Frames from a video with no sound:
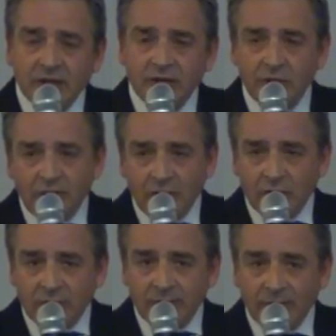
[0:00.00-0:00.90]
do you
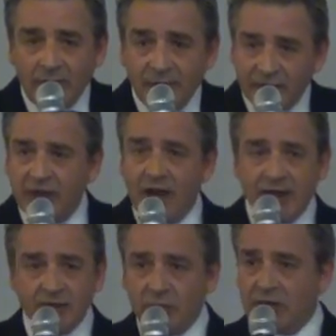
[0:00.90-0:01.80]
know, and this
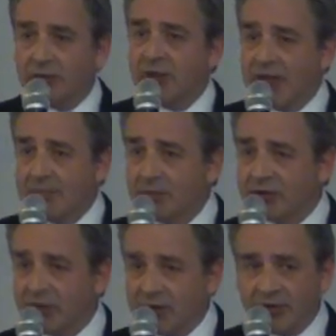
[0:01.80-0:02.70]
guy is working for the
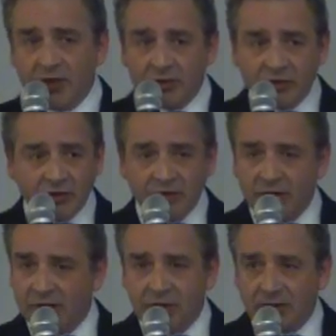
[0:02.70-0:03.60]
embassy, he's not just
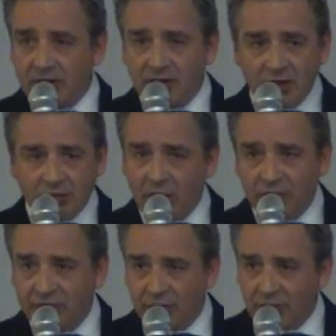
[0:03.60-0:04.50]
a
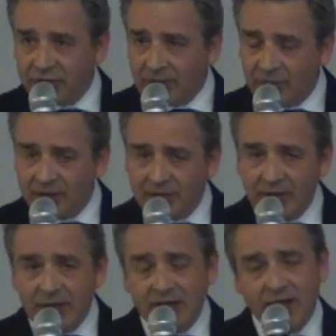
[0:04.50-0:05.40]
grocer or something.
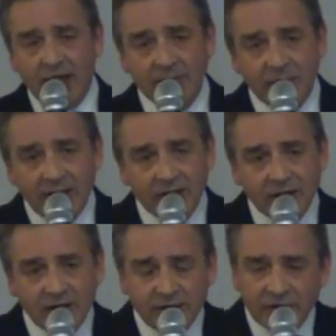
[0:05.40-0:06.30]
He came back
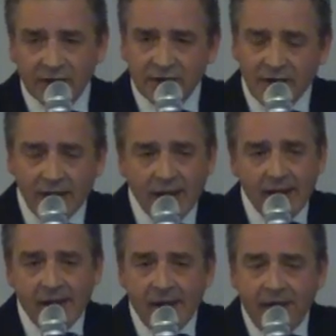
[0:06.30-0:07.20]
and he said,
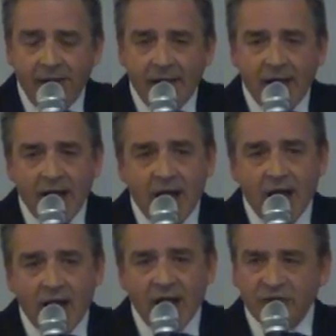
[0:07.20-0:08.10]

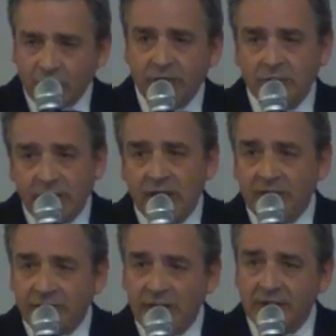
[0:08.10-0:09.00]
I shouldn't
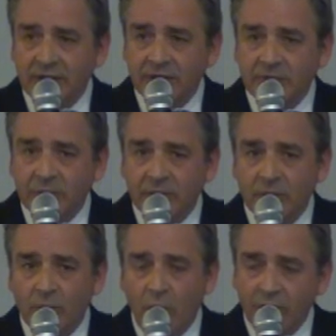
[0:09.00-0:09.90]
really say this,
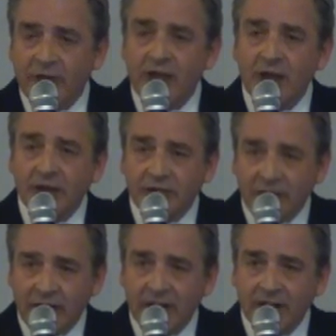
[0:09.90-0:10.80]
but what they are
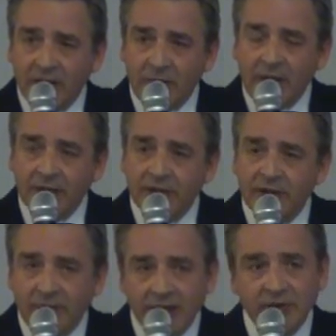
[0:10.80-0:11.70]
saying about
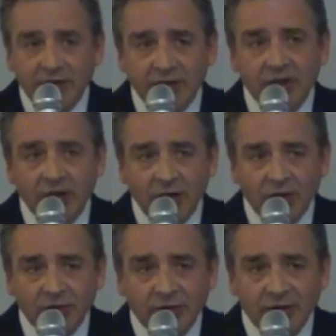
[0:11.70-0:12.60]
the events in
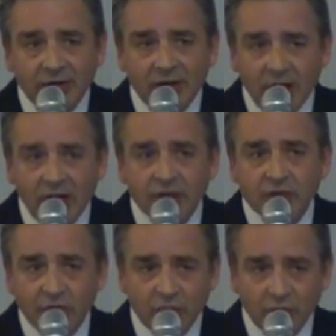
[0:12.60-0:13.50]
Cologne are
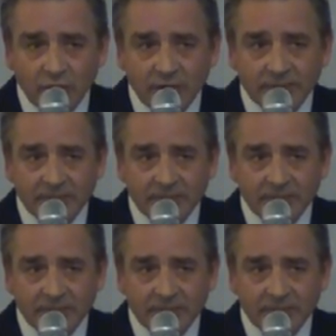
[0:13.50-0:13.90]
true.